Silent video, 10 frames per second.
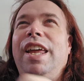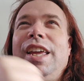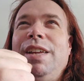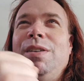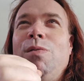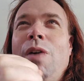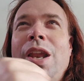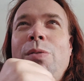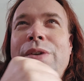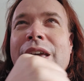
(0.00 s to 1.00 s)
like,
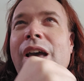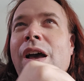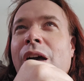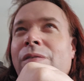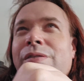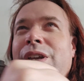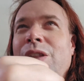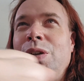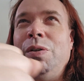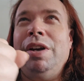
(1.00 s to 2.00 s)
why don't we have killer